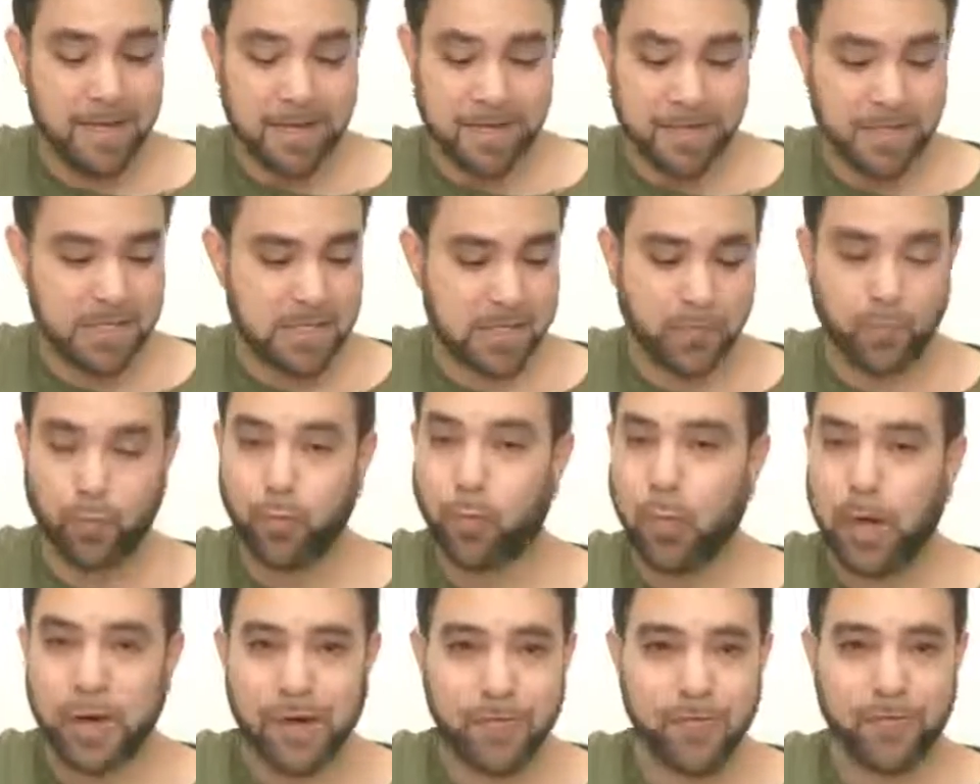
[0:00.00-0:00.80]
Just
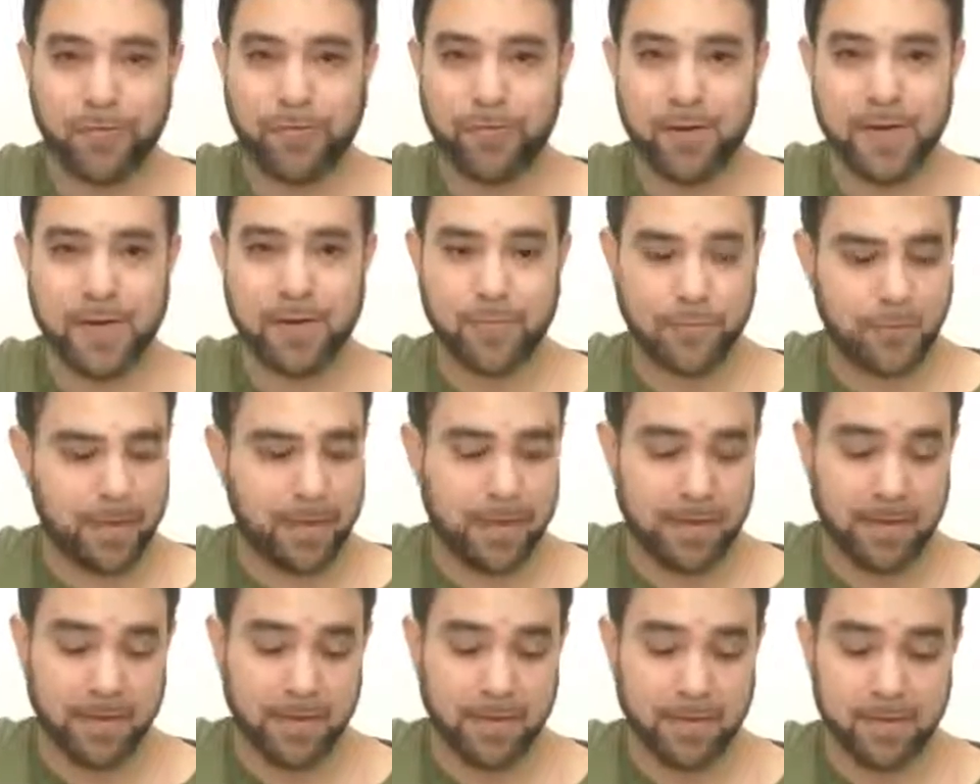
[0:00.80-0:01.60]
1 fret
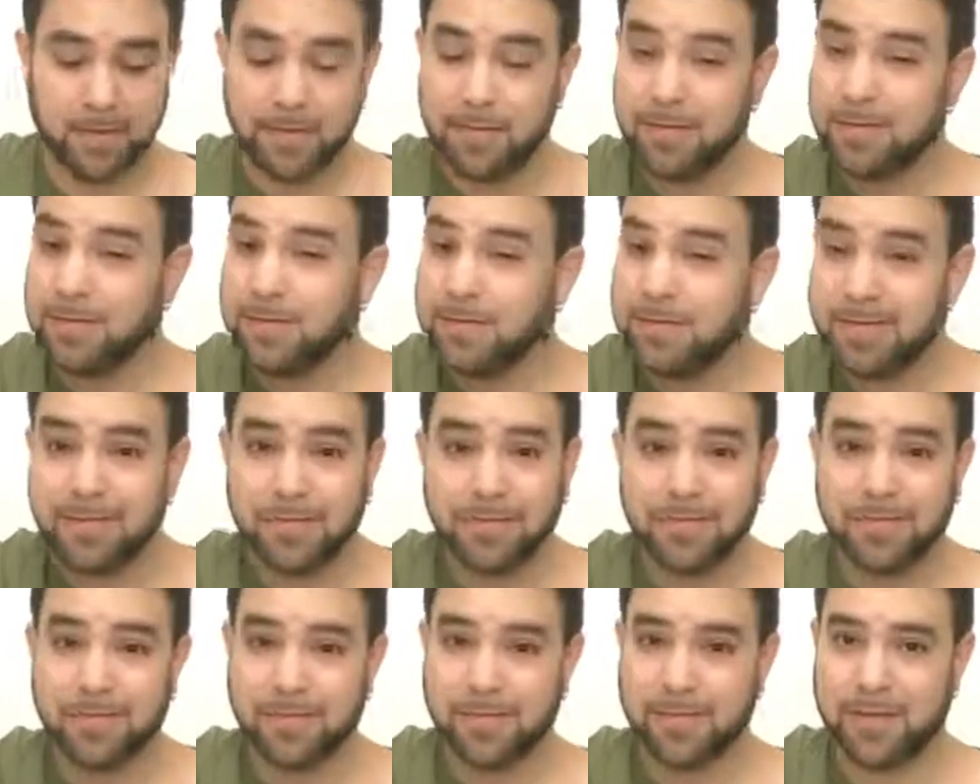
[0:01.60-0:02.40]
away.
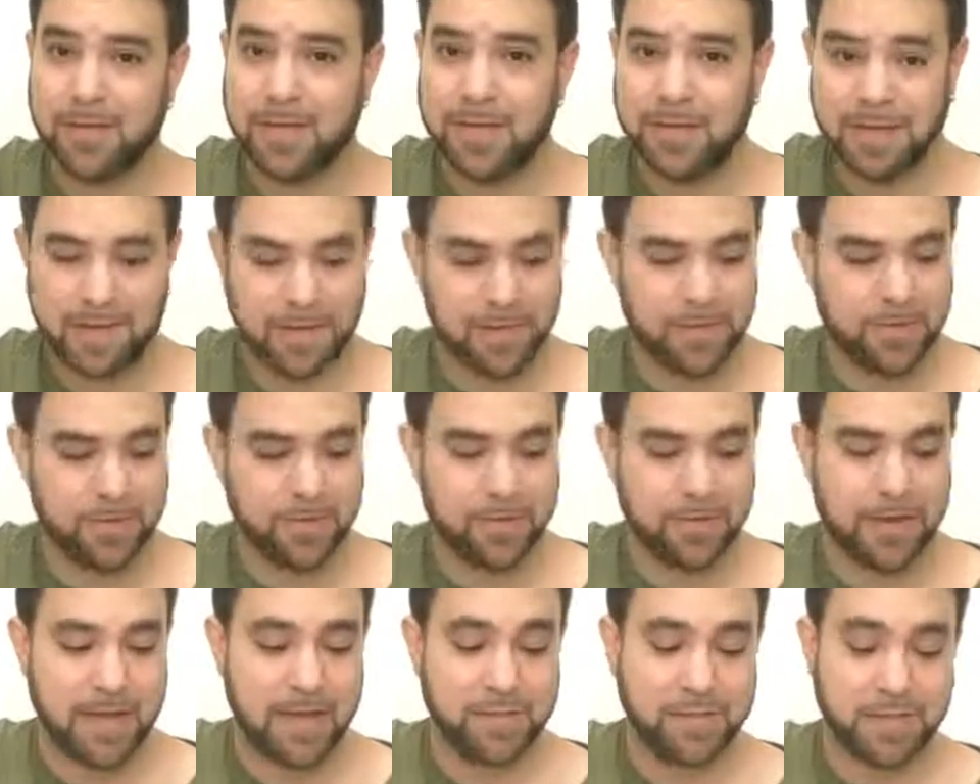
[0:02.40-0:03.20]
Okay? You
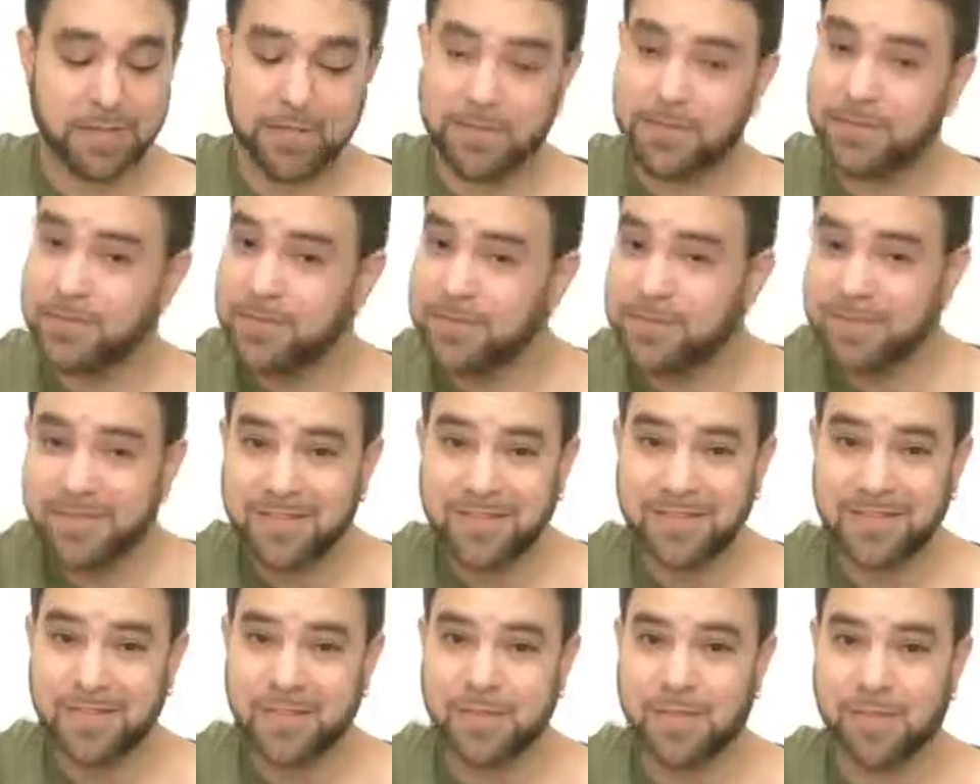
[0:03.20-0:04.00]
don't have to do
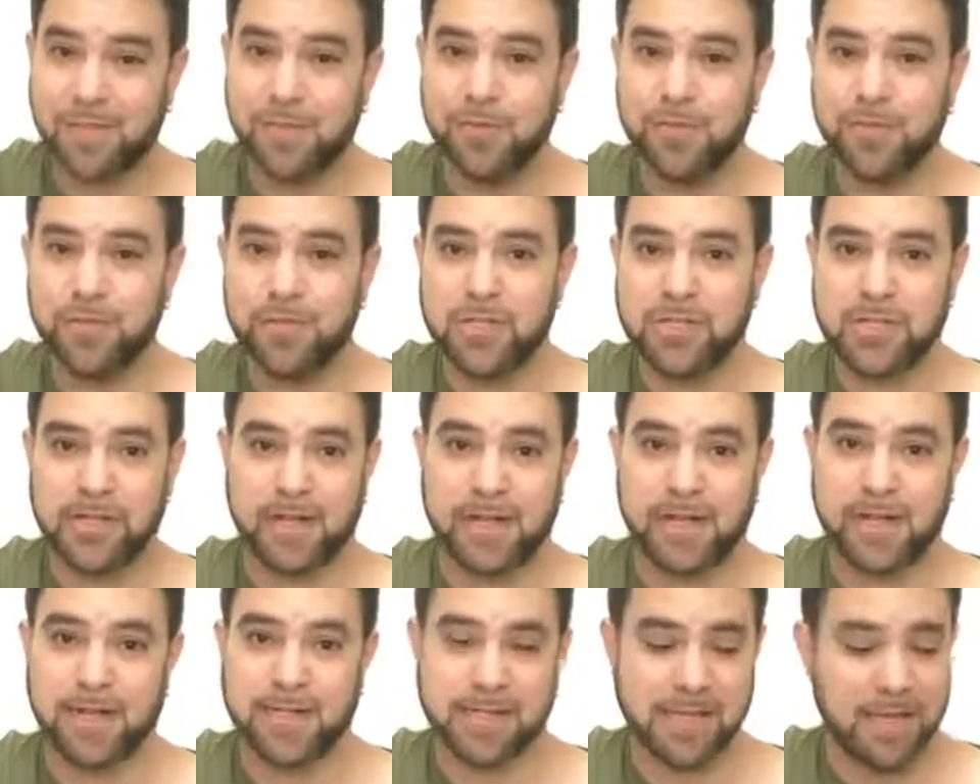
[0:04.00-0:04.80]
huge
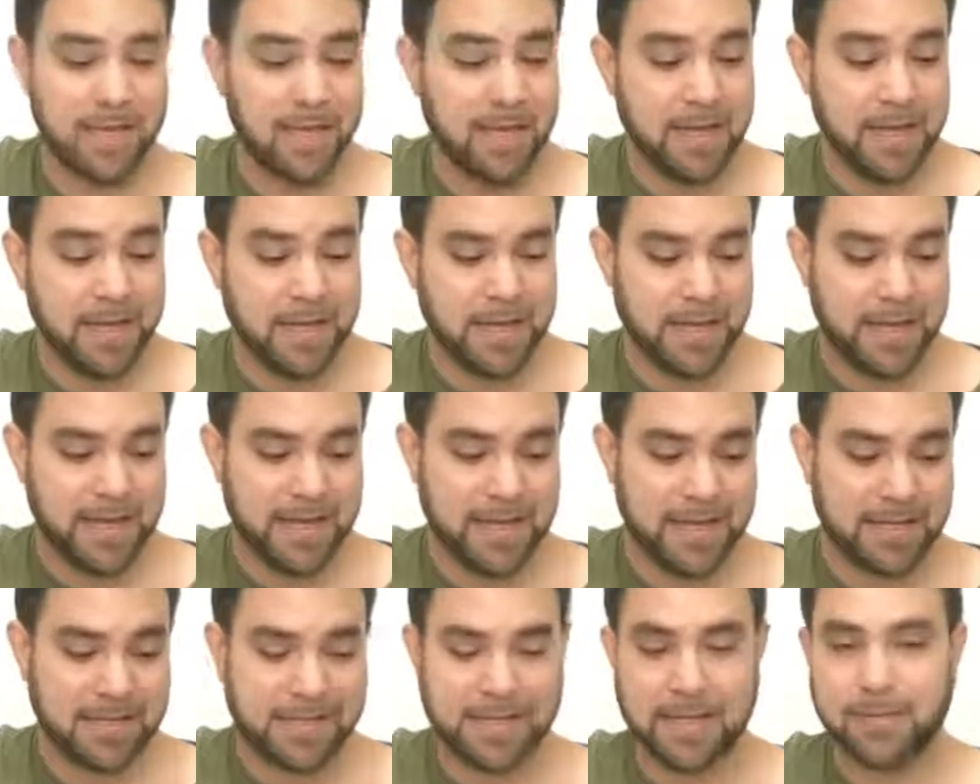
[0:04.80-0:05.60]
slides.
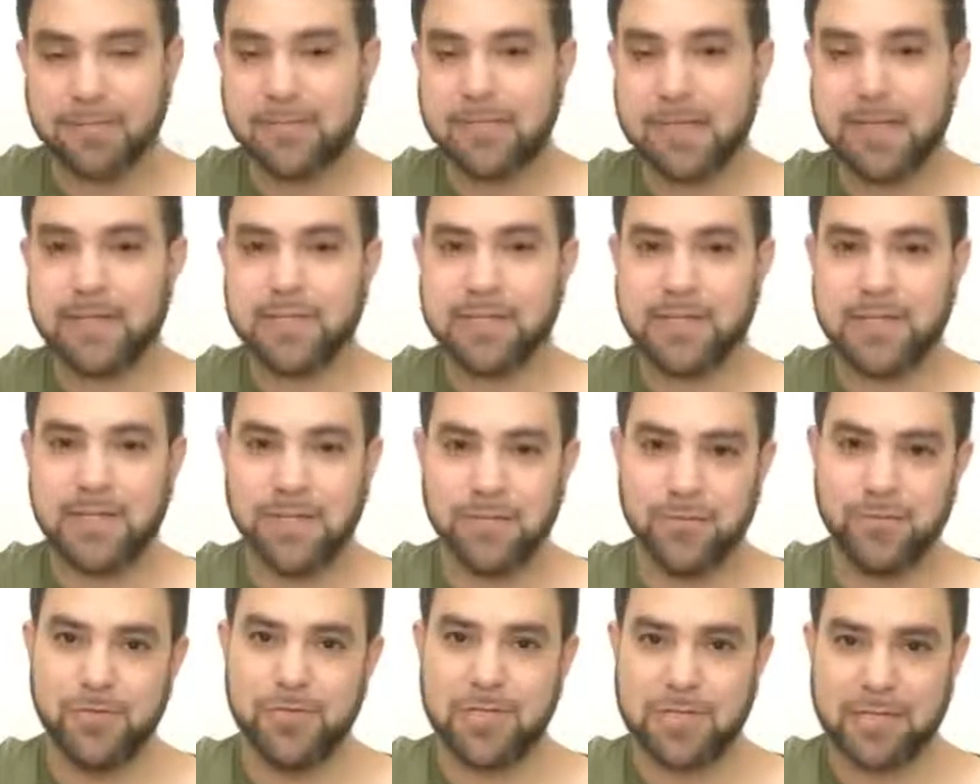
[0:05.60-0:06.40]
And sometimes
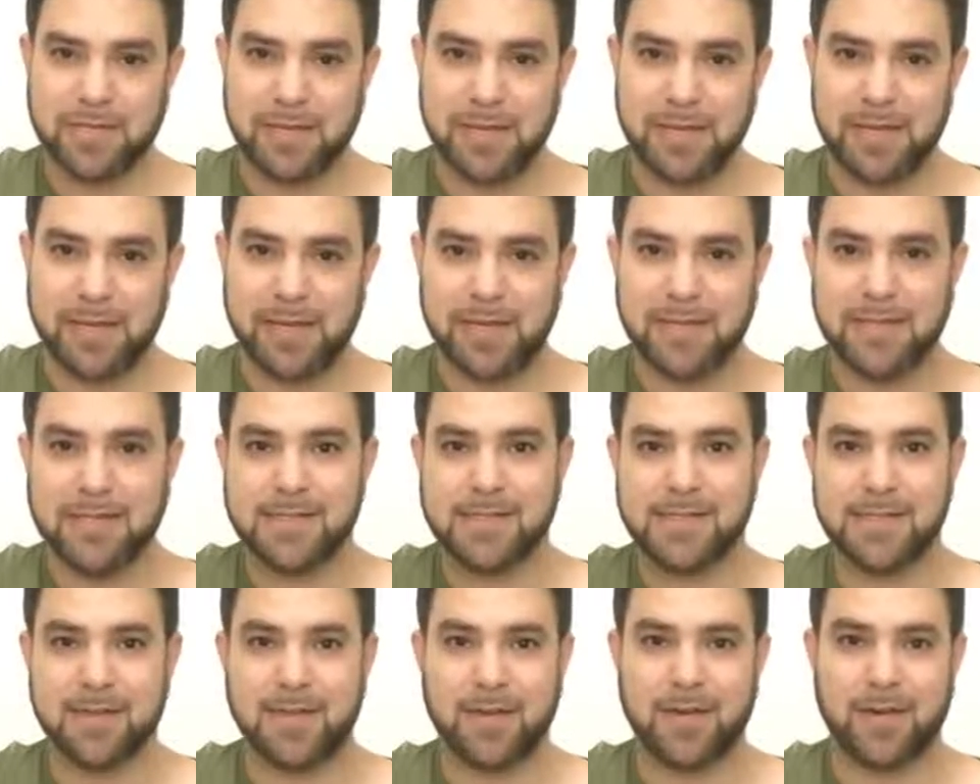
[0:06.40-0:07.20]
huge
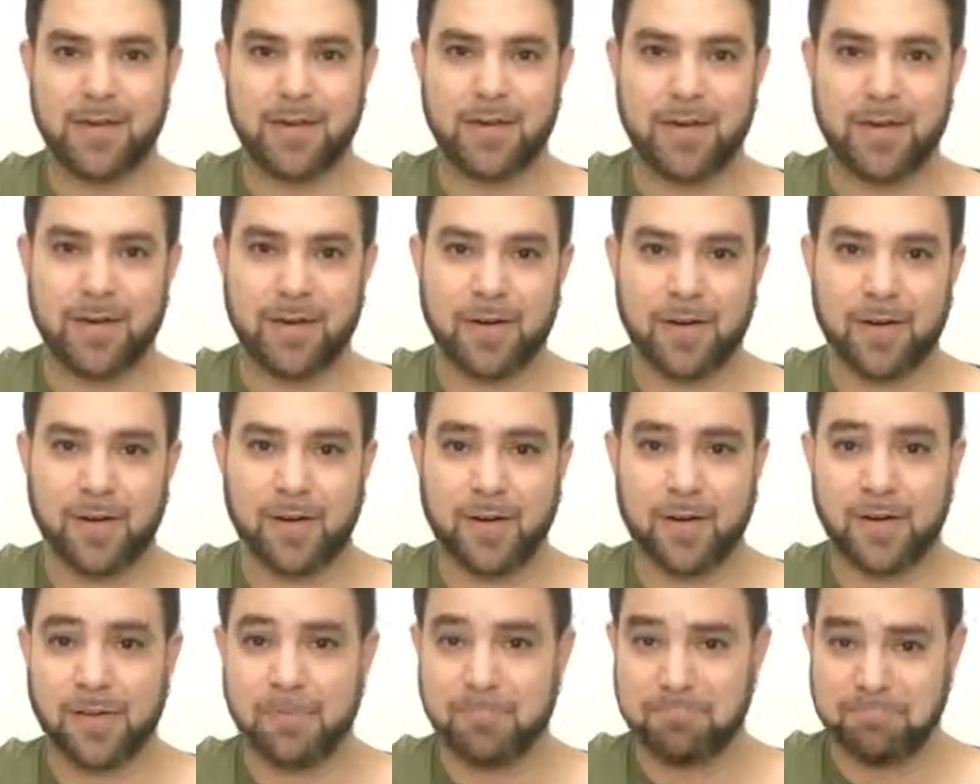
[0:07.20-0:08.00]
slides
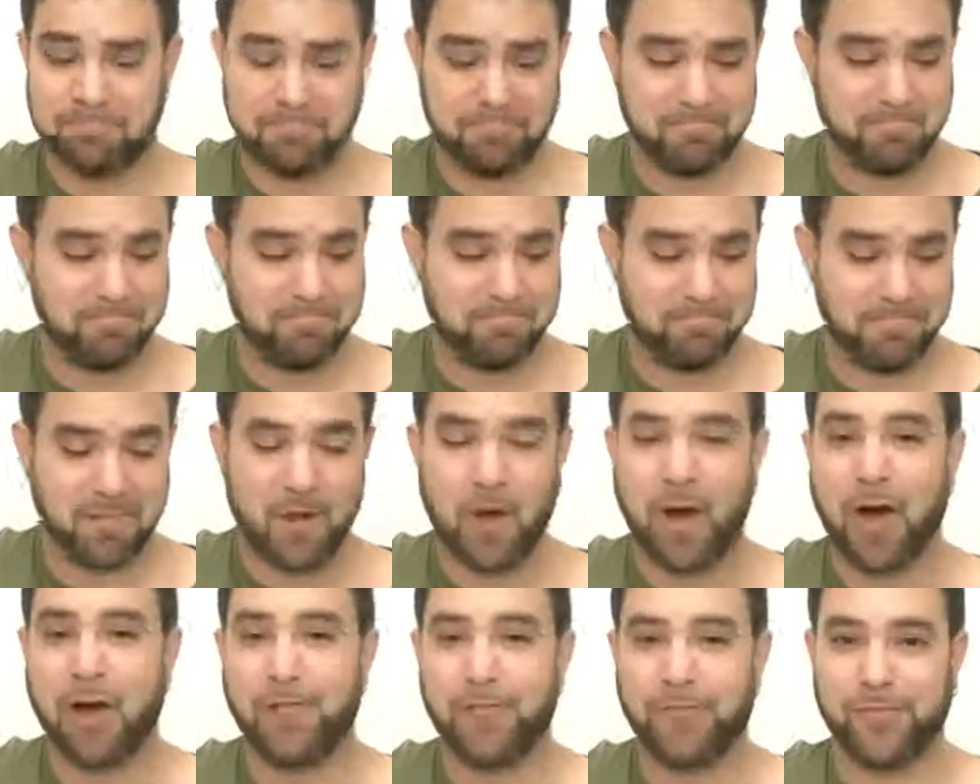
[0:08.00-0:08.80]
are
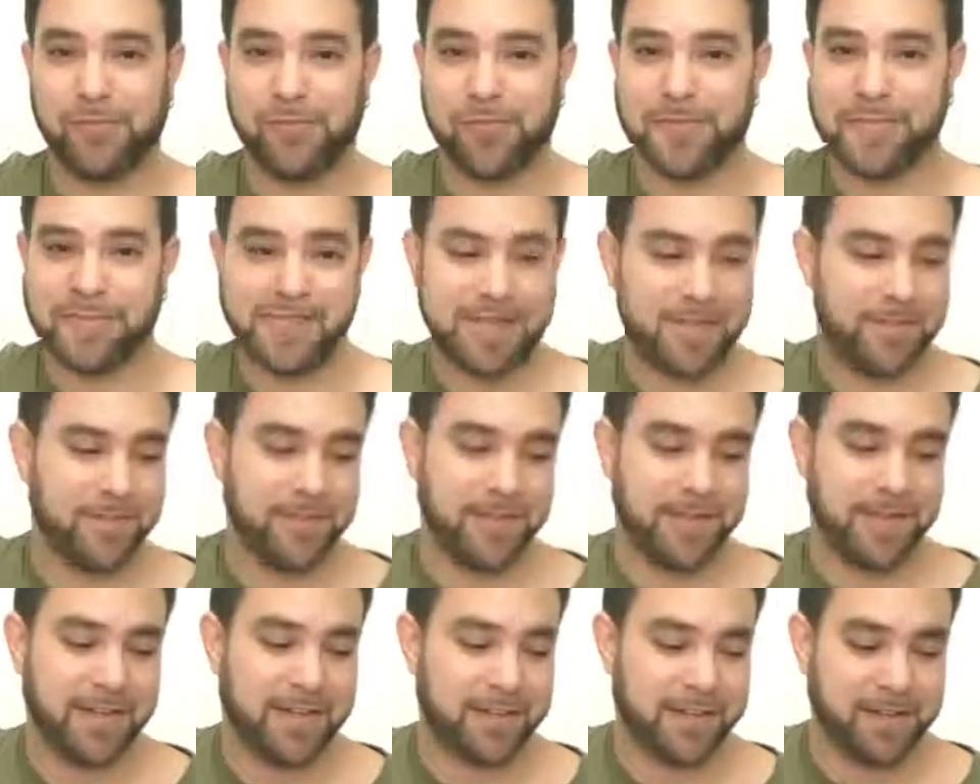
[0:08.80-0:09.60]
awful
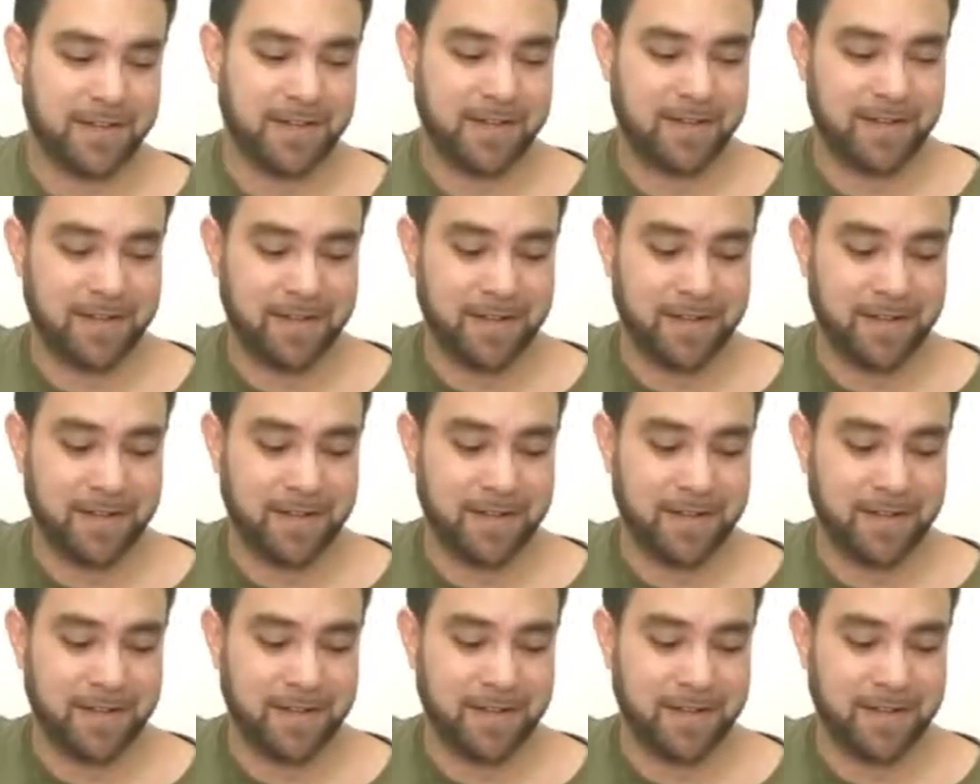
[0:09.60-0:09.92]
sounding.